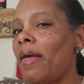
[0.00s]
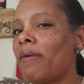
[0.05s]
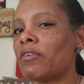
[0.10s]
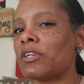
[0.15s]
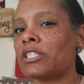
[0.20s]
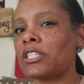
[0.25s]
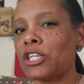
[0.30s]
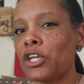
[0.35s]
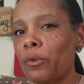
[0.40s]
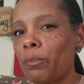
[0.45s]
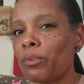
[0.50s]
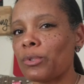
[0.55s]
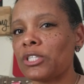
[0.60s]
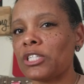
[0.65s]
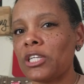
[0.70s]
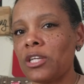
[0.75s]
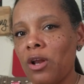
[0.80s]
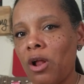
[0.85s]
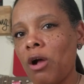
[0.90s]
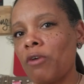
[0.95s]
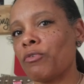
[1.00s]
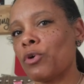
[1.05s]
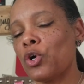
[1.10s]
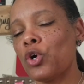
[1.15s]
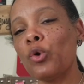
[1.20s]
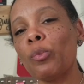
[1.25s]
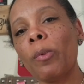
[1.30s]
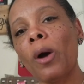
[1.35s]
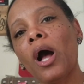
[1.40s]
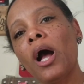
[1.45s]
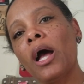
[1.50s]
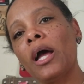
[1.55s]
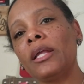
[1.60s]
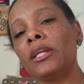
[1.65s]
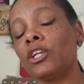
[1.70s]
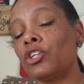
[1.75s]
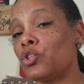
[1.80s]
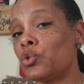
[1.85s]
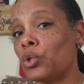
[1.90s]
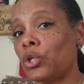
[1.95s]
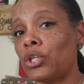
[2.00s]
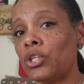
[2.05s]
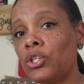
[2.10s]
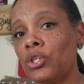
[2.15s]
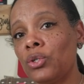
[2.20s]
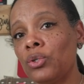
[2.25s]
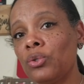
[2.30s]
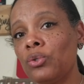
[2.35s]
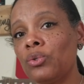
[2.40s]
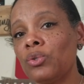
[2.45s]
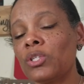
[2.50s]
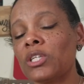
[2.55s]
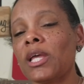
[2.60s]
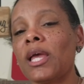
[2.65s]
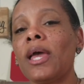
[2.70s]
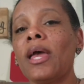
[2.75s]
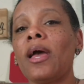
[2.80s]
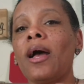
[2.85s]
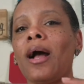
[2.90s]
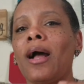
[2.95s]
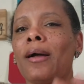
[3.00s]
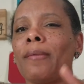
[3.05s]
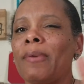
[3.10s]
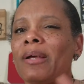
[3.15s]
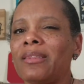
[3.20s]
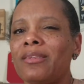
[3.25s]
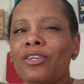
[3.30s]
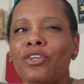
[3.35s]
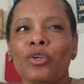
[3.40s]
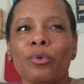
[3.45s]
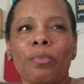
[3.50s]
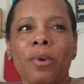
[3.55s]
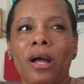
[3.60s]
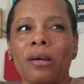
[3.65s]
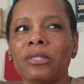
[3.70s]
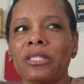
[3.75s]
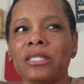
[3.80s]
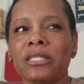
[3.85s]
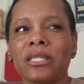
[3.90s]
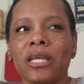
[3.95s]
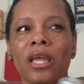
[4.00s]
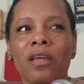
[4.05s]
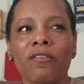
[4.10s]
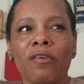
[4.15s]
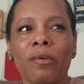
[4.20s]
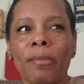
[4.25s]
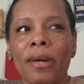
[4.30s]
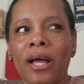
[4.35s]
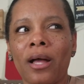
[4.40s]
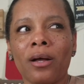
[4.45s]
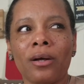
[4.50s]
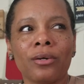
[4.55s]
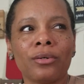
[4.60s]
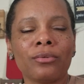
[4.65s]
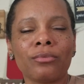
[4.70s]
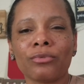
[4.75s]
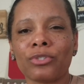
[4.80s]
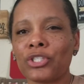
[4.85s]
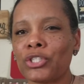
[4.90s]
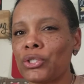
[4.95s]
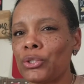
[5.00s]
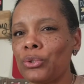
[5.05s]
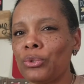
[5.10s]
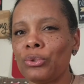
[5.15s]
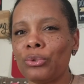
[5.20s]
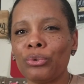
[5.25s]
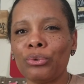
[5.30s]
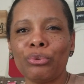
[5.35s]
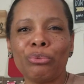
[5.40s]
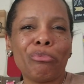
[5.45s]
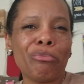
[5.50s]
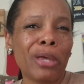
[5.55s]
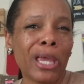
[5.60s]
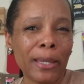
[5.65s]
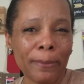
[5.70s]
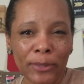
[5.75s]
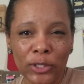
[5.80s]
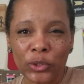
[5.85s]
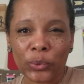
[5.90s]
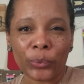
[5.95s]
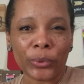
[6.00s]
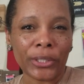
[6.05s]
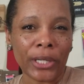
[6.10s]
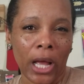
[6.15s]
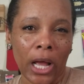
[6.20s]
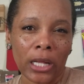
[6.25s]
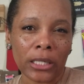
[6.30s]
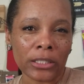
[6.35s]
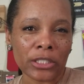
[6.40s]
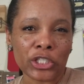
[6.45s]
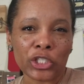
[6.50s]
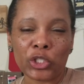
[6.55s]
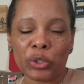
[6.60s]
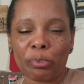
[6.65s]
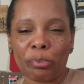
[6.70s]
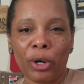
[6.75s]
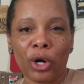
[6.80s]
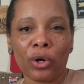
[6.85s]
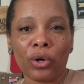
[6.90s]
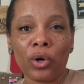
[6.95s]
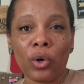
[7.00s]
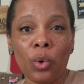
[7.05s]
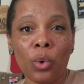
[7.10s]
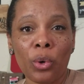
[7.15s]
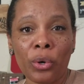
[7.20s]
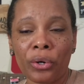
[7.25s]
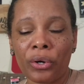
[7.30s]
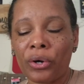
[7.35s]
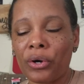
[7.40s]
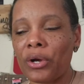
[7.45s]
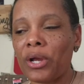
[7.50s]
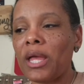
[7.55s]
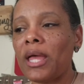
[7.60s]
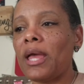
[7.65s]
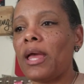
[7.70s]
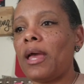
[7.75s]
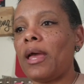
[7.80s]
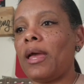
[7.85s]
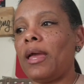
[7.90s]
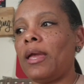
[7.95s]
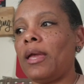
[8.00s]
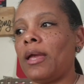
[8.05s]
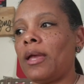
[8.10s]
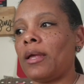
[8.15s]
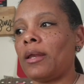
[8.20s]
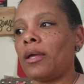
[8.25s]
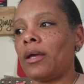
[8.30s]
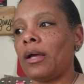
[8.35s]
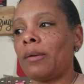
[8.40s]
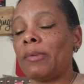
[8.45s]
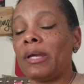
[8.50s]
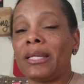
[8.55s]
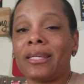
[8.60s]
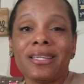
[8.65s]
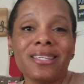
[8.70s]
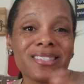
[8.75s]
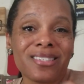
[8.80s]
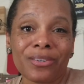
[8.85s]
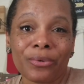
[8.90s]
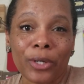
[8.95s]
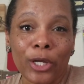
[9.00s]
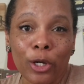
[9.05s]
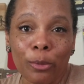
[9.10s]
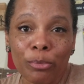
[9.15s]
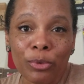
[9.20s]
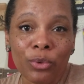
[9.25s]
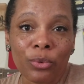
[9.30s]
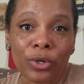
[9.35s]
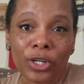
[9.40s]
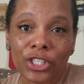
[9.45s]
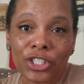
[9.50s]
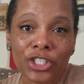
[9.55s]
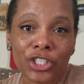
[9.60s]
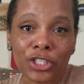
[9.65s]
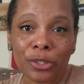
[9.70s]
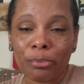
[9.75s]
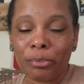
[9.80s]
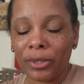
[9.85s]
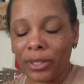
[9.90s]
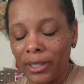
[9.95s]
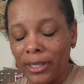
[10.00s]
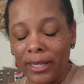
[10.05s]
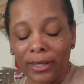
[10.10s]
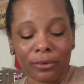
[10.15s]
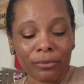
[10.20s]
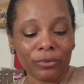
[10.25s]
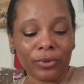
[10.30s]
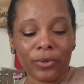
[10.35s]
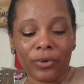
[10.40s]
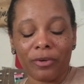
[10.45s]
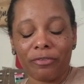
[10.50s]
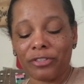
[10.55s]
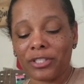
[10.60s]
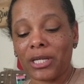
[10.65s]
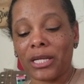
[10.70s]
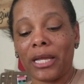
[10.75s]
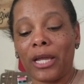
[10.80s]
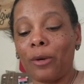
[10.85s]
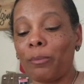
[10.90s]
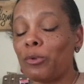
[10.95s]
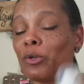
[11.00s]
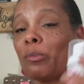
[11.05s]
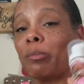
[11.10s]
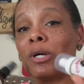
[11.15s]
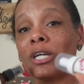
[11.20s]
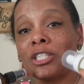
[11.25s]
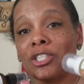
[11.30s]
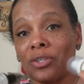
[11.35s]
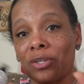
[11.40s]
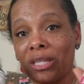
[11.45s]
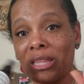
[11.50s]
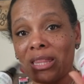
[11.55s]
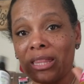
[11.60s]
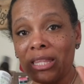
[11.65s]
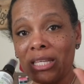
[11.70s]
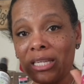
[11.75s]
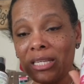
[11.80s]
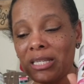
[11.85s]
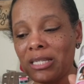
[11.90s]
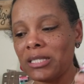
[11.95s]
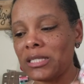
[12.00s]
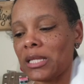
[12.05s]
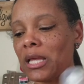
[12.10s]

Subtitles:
a 10% off coupon that you can use. I think you'll probably save about $2, maybe $3 per order. And at least it'll help you on shipping. I don't know if it's going to help you much on these,